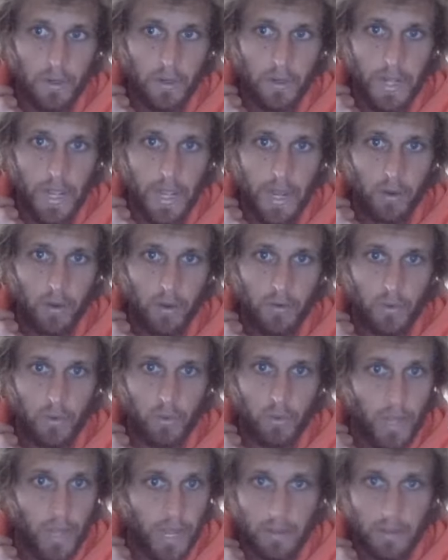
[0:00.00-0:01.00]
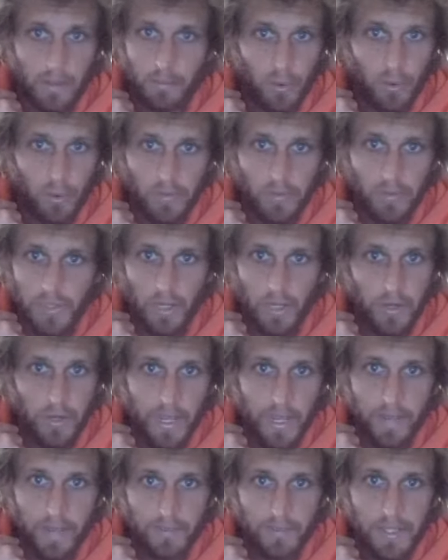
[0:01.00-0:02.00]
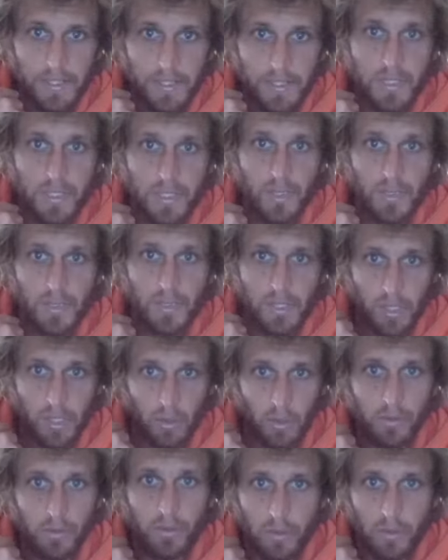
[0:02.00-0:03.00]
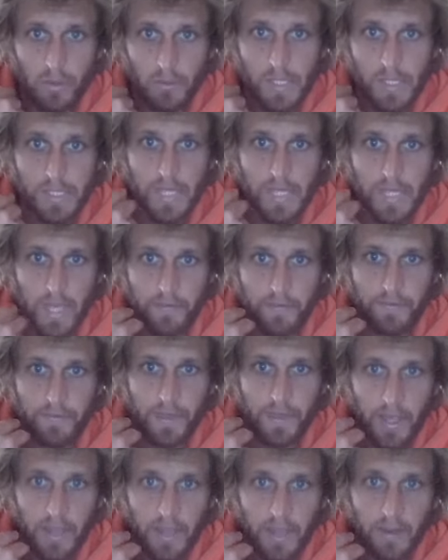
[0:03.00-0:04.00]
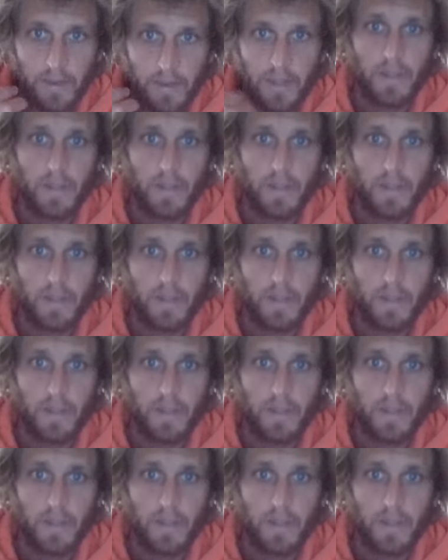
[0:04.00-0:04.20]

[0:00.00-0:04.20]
Now, organic portals don't have this. Souled humans have that.